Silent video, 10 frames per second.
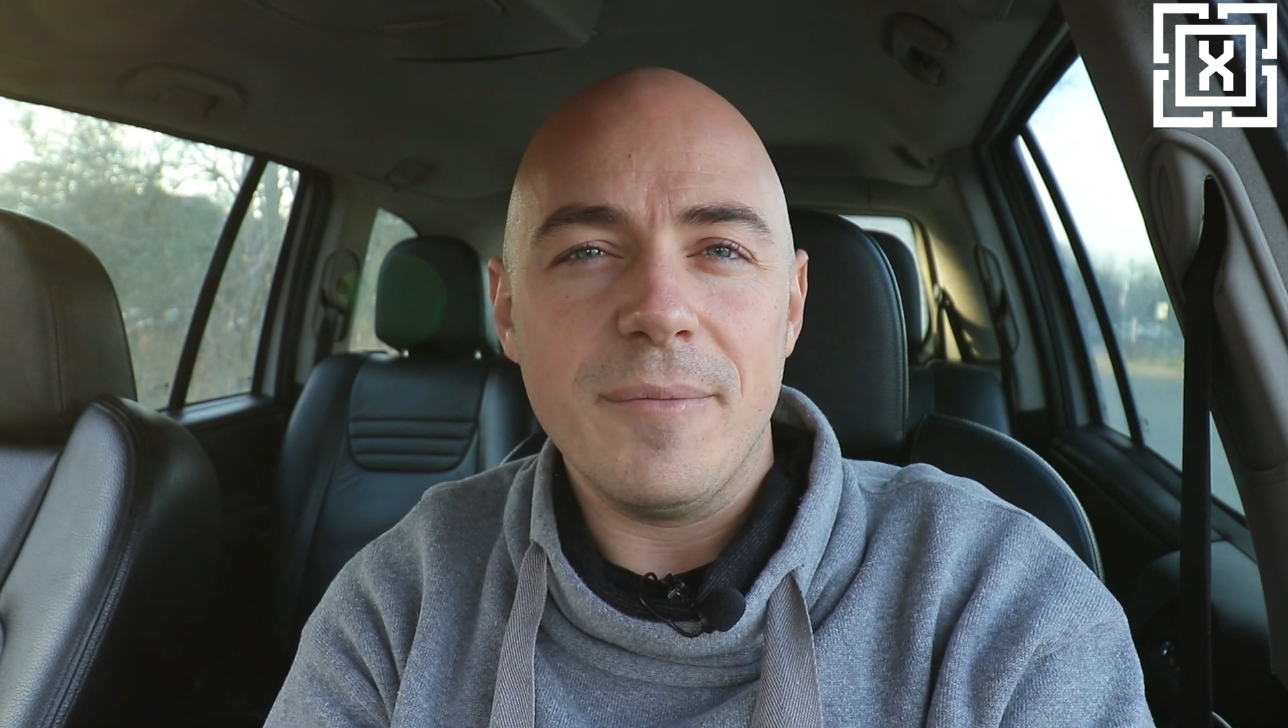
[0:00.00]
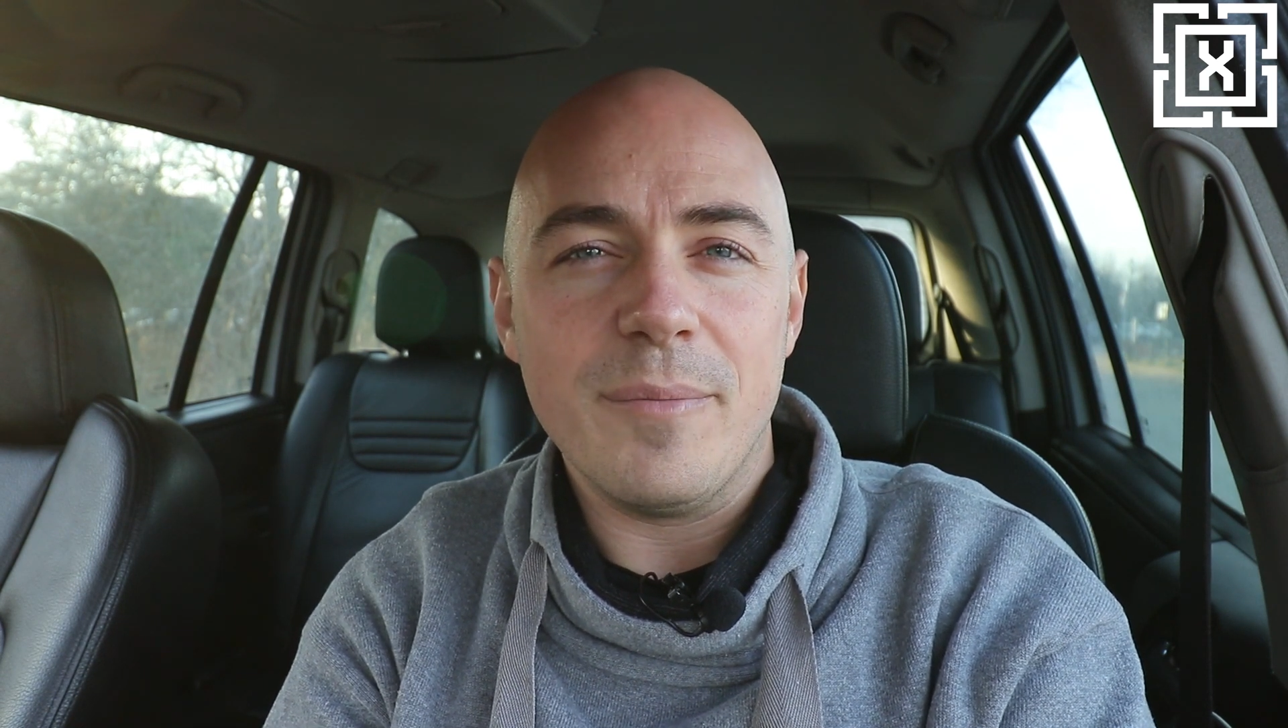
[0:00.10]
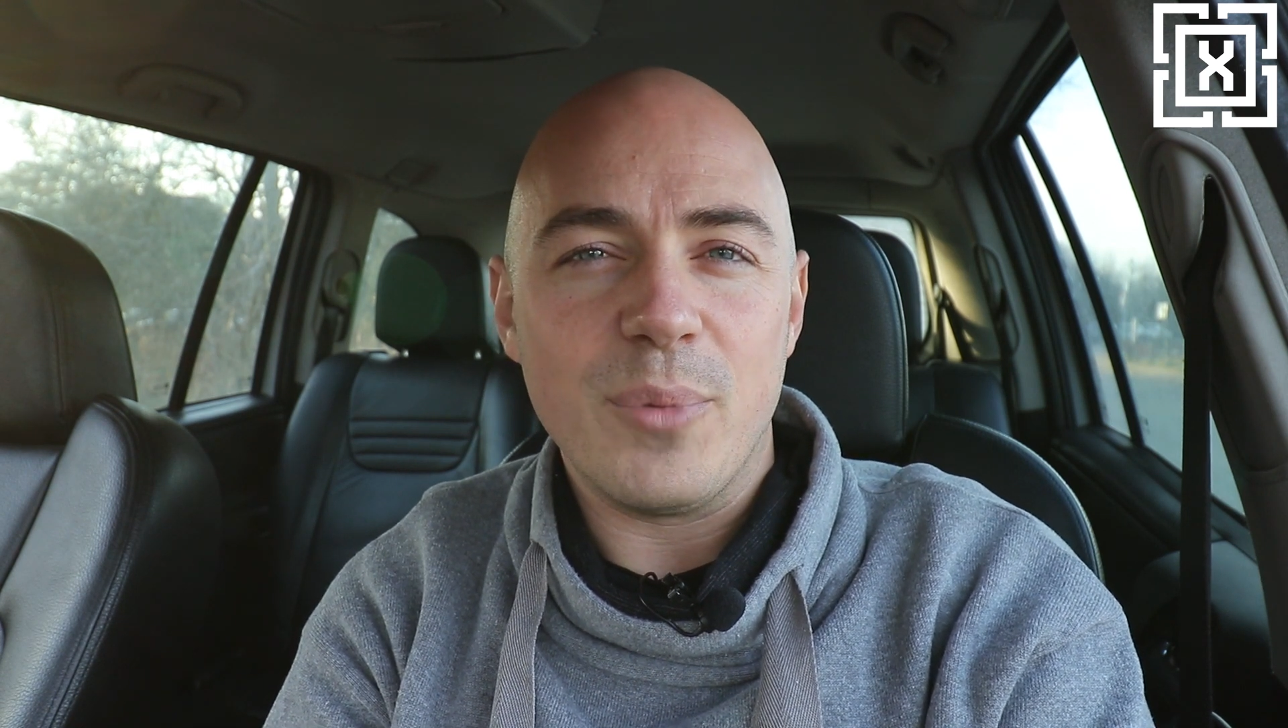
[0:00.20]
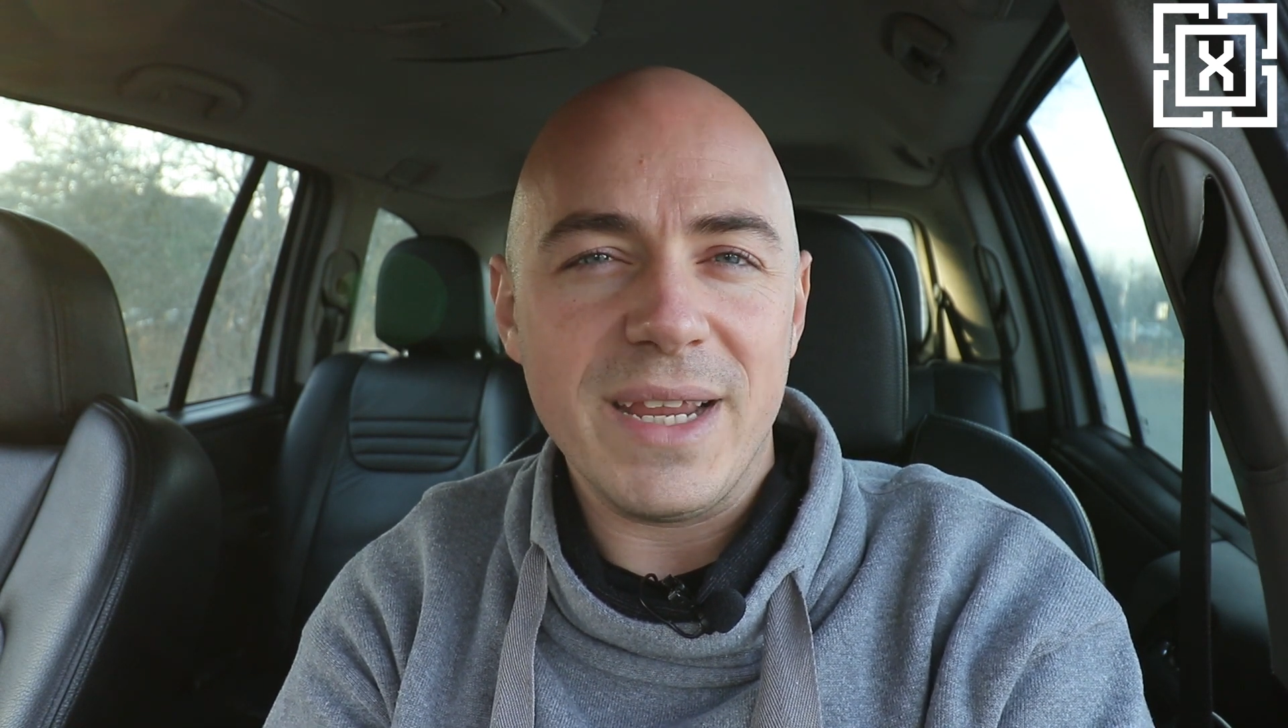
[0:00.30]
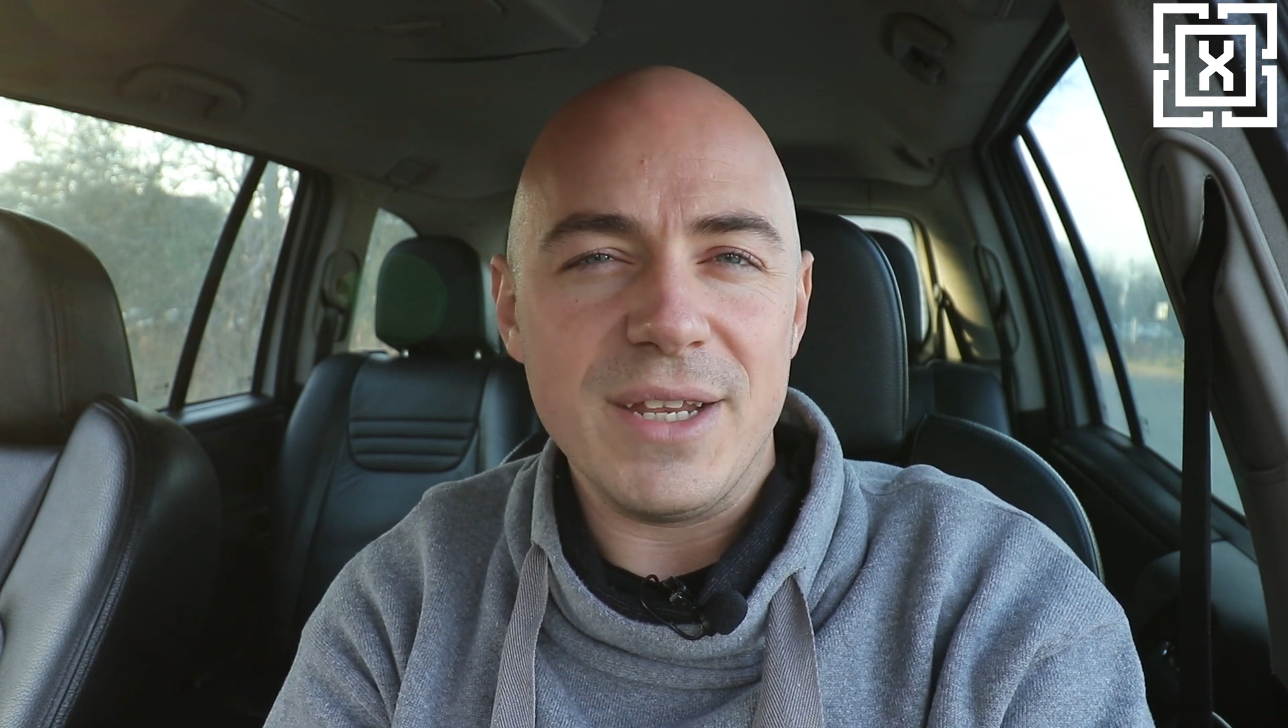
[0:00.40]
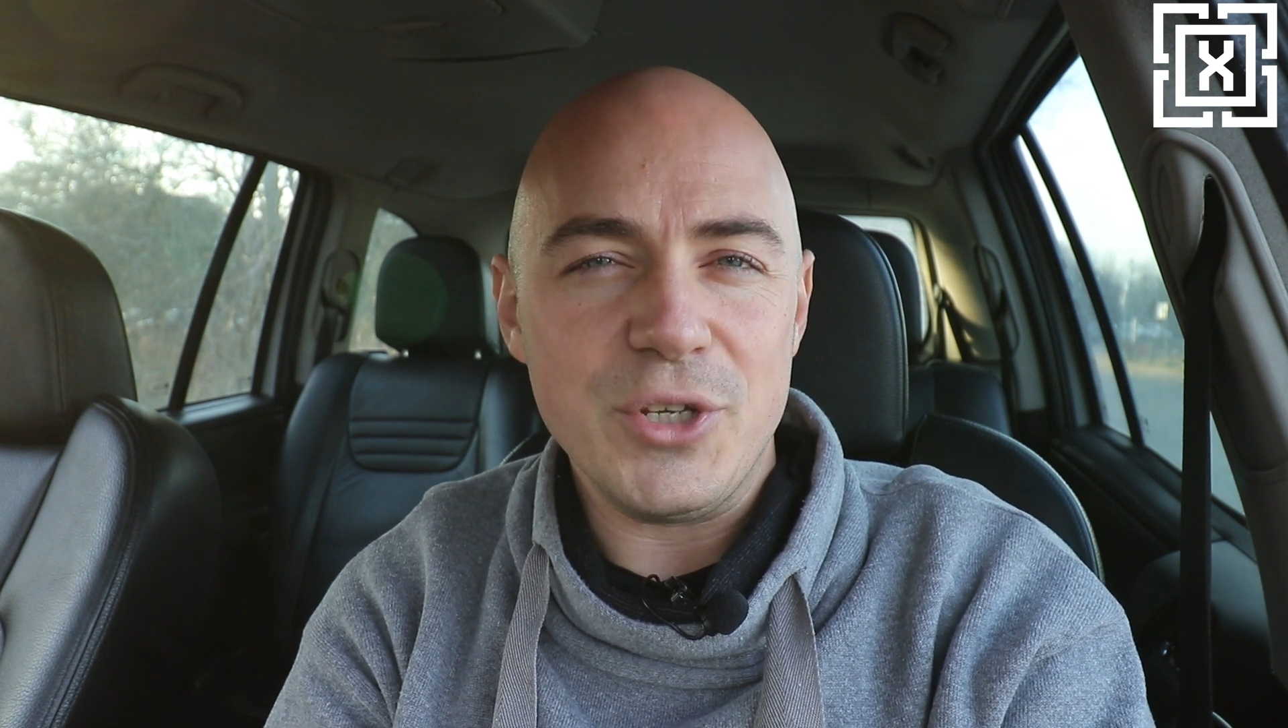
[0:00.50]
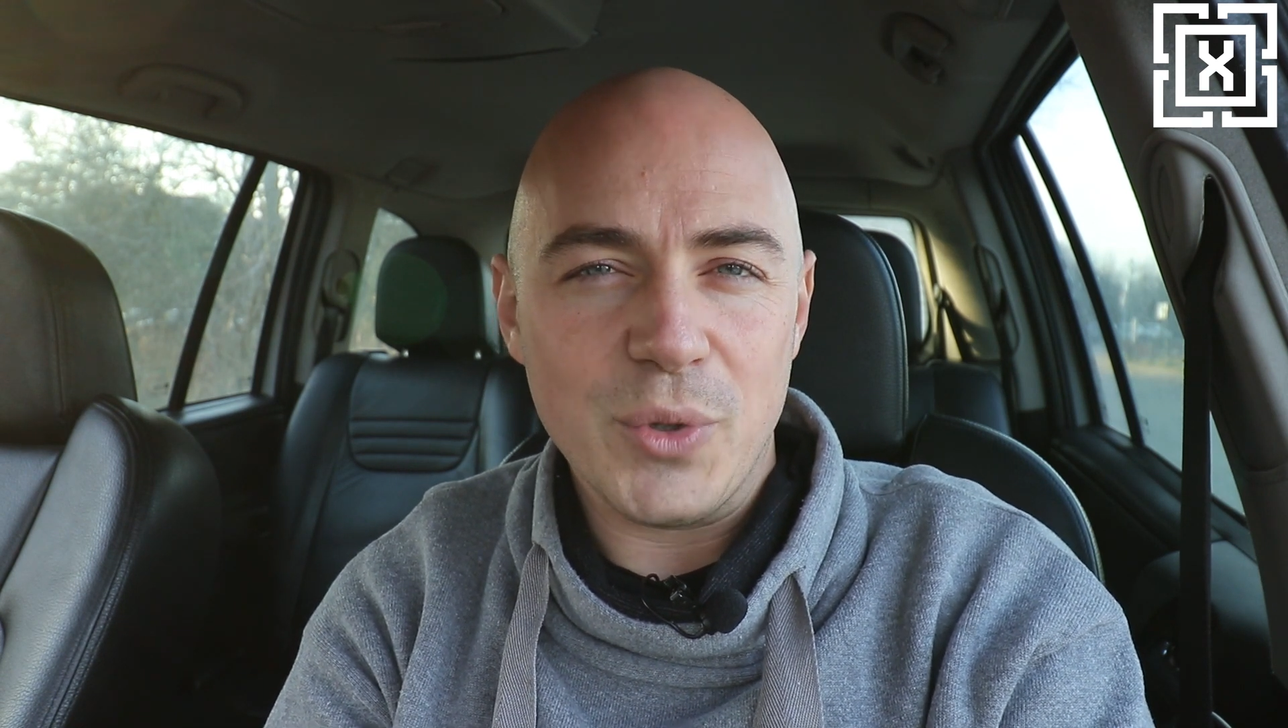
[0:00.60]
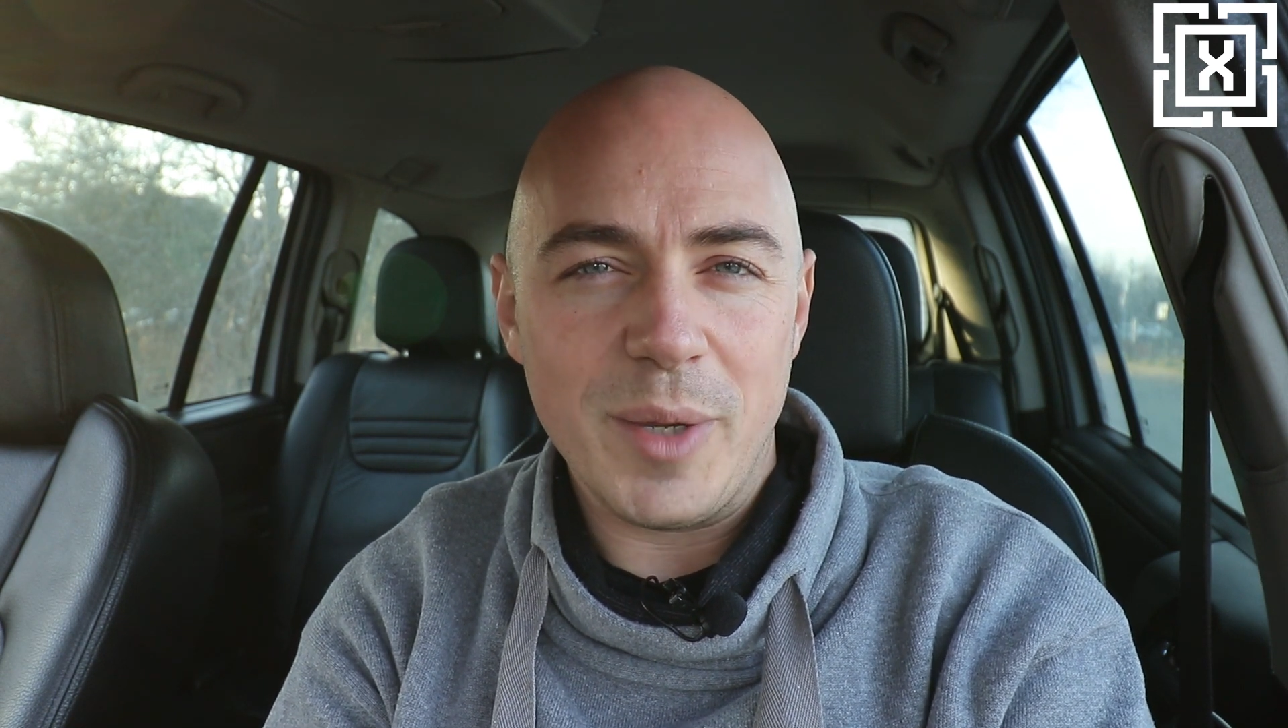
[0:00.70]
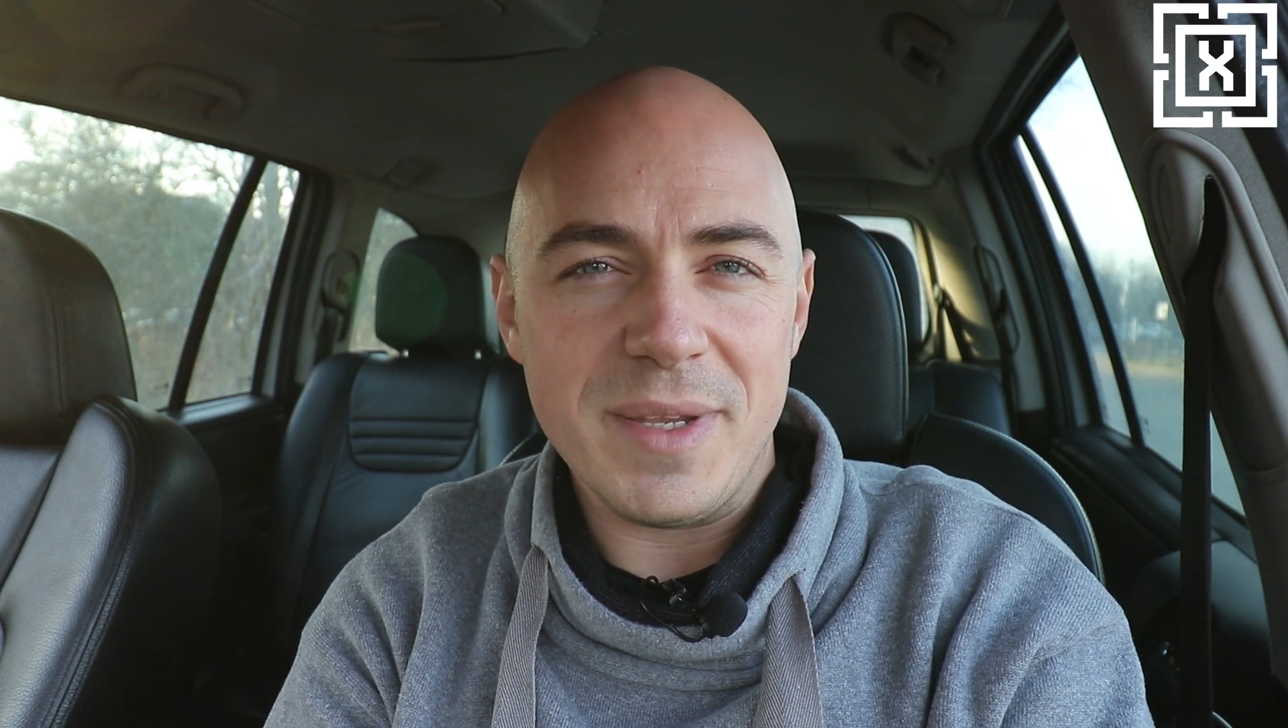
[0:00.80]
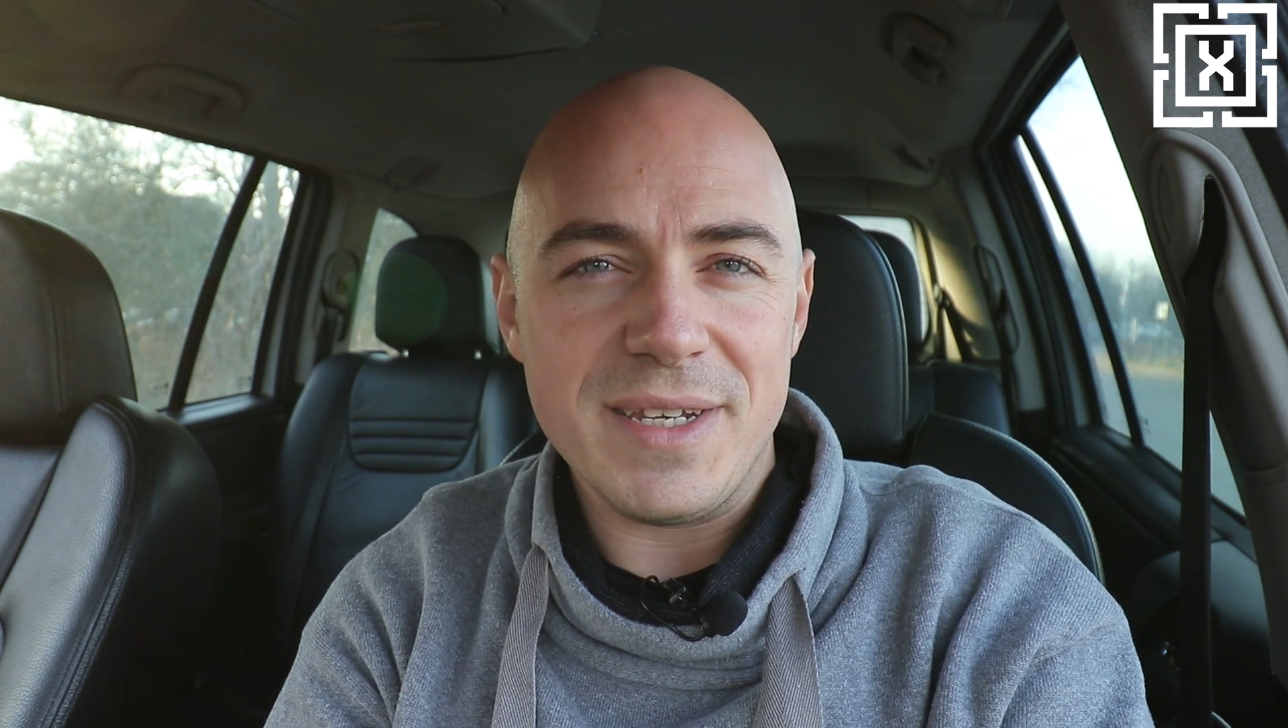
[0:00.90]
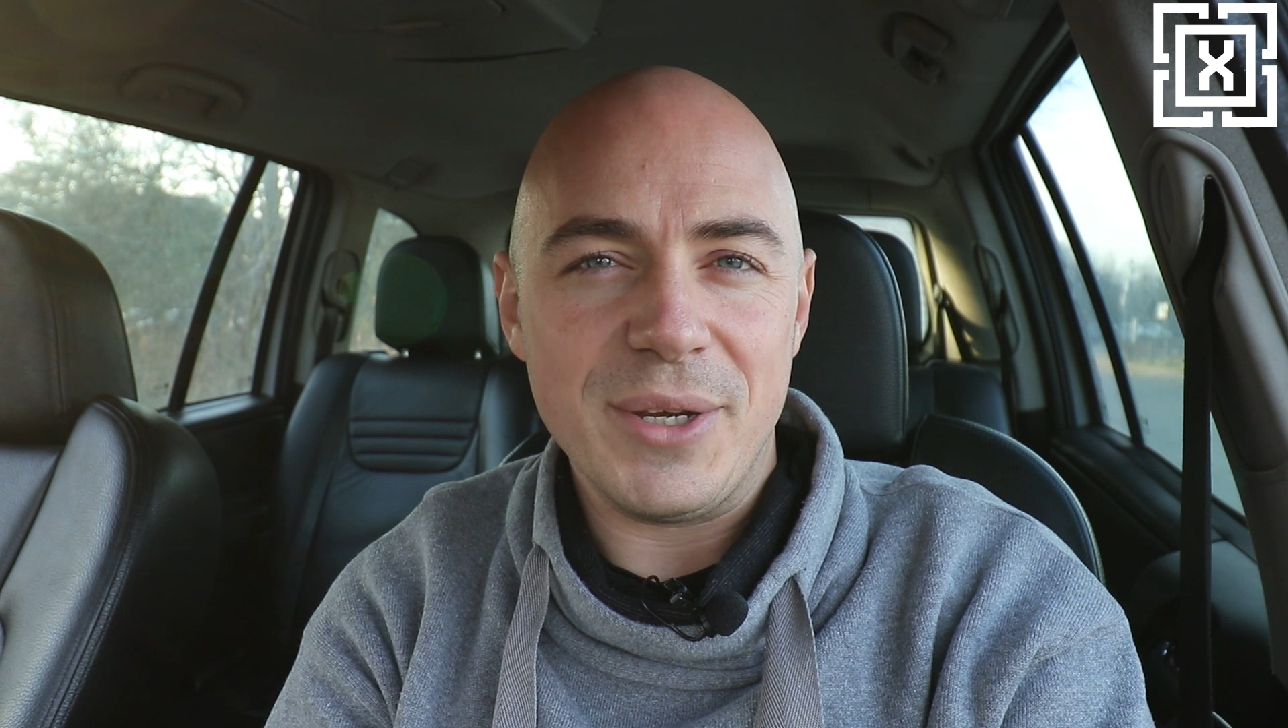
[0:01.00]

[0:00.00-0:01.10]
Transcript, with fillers: bring enjoyment